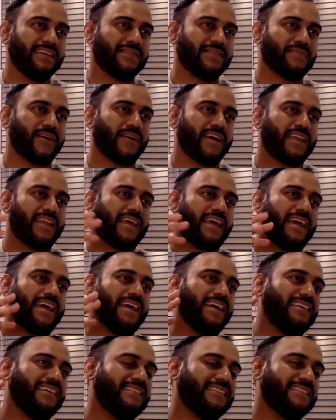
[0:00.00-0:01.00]
right?
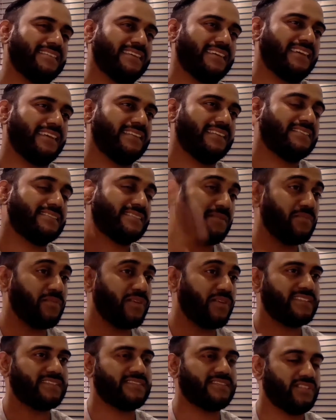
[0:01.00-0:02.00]
And in some
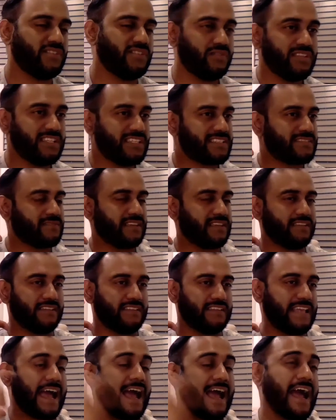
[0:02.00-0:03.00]
ways you need
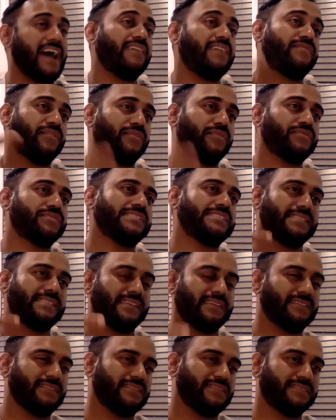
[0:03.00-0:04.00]
to have those
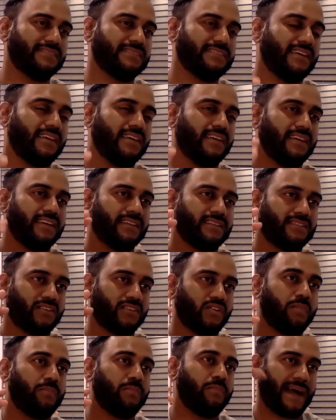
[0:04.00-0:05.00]
skills to
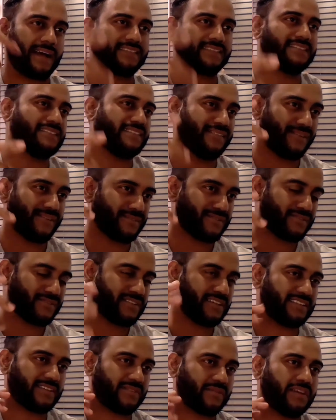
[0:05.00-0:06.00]
go back to the
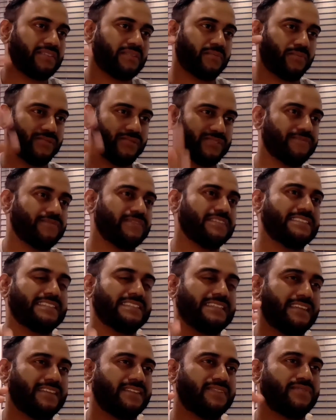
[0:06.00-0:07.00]
ultrasound, to create the more
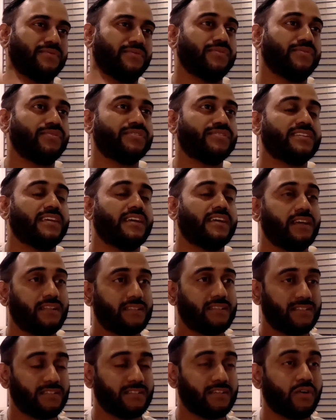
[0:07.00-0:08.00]
sophisticated tools
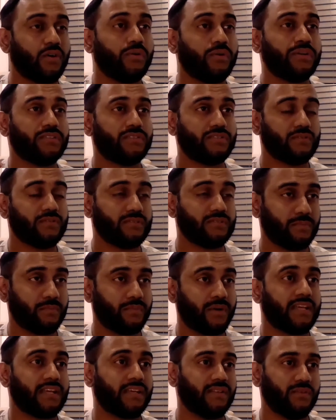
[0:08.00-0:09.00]
to
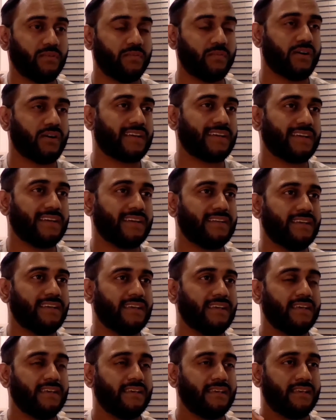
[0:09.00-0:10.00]
break a new market.
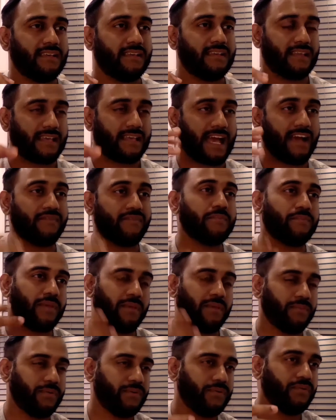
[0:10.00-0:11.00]
Like having
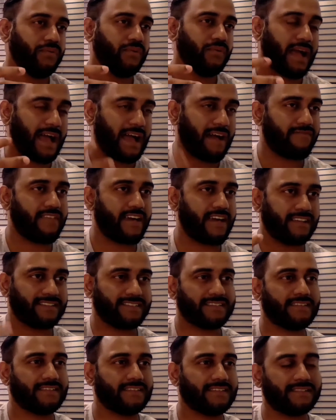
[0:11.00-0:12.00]
people who have that
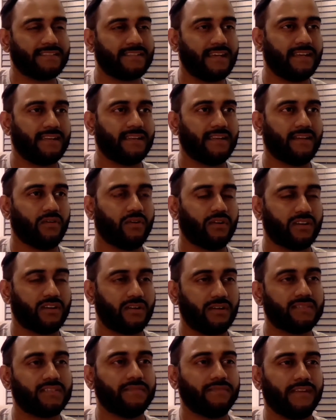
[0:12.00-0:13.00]
skill set or
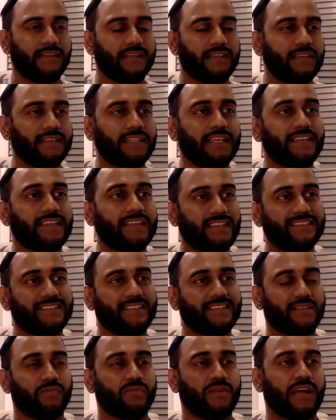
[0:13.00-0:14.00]
cultivating it and they
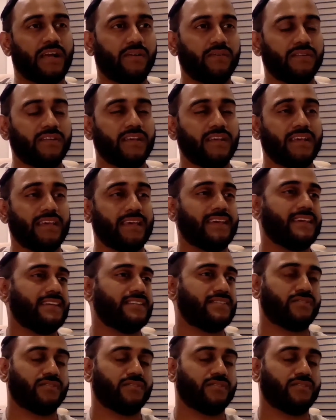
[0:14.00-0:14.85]
stick around in case